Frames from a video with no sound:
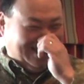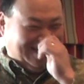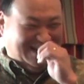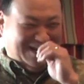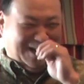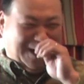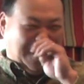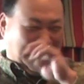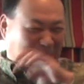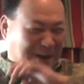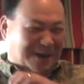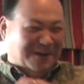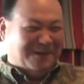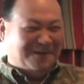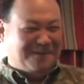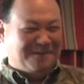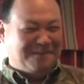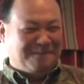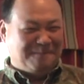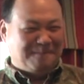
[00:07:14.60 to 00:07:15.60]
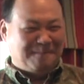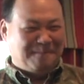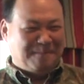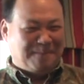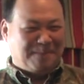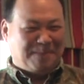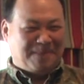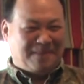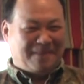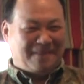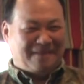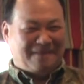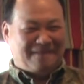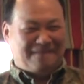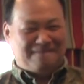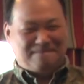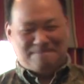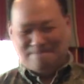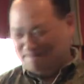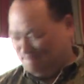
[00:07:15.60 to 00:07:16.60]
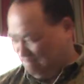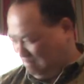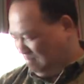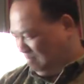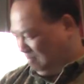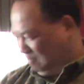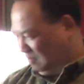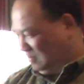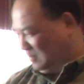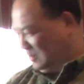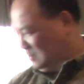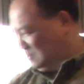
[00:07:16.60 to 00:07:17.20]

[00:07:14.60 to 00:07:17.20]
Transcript: I haven't built any yet, but I think it's going to